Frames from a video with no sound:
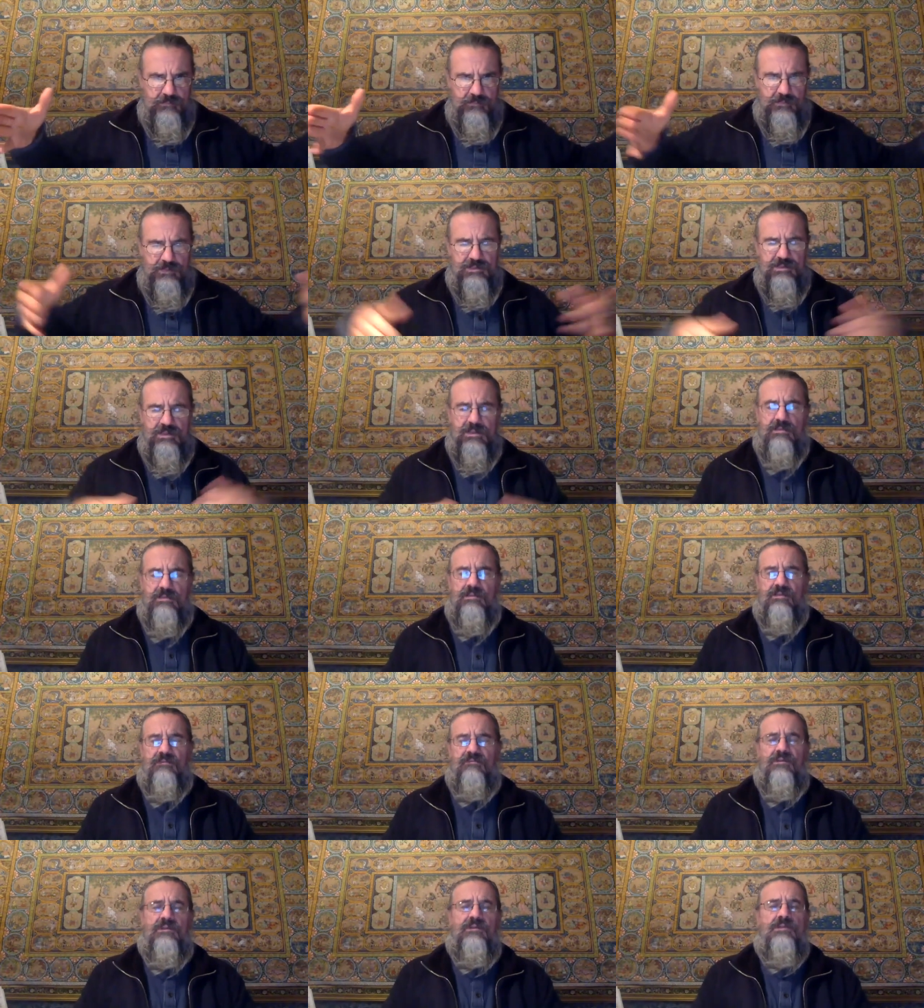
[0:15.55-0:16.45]

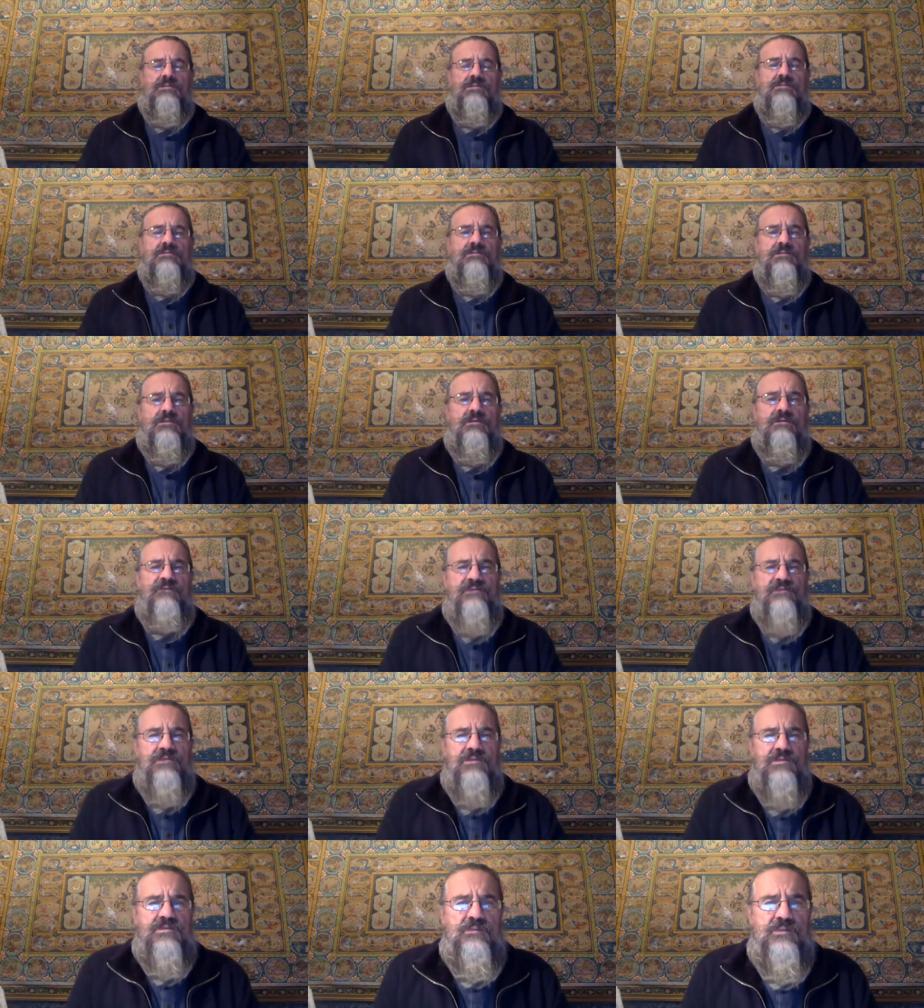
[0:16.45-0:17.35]
entirety of the Gita is a
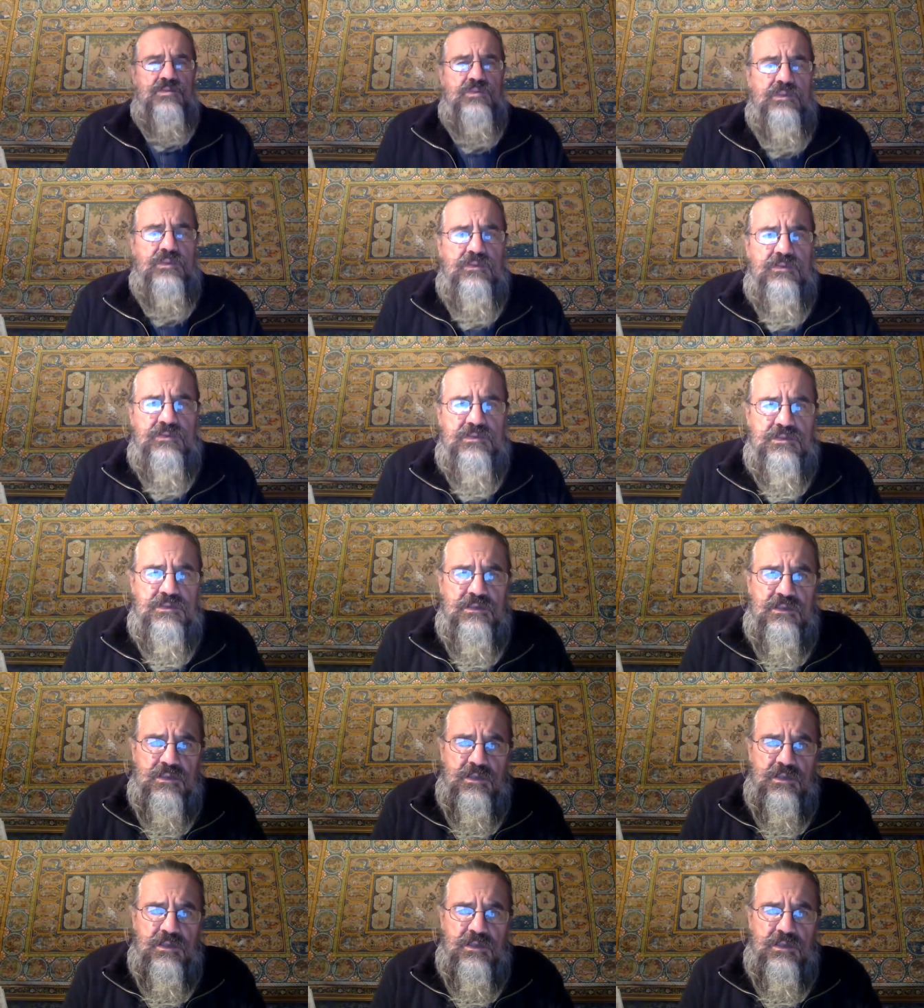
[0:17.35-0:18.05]
conversation between Krishna